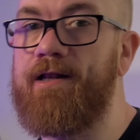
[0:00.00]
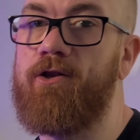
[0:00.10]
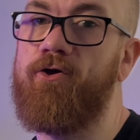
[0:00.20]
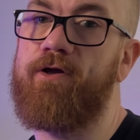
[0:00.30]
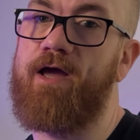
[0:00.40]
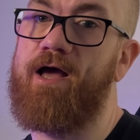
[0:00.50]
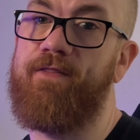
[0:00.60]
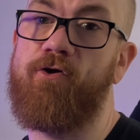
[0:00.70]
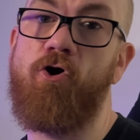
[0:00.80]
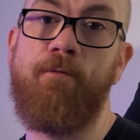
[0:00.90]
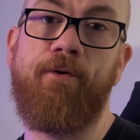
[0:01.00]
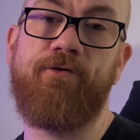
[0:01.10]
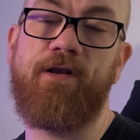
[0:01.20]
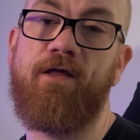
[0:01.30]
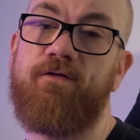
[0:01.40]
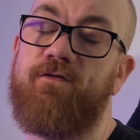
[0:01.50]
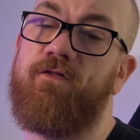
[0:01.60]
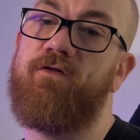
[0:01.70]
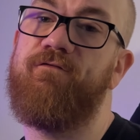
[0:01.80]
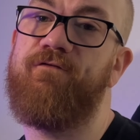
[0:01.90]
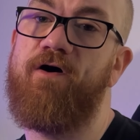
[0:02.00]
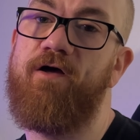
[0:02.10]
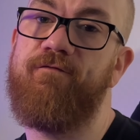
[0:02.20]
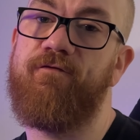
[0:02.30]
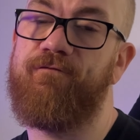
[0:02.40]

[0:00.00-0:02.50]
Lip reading: a look at the Combo Deluxe 65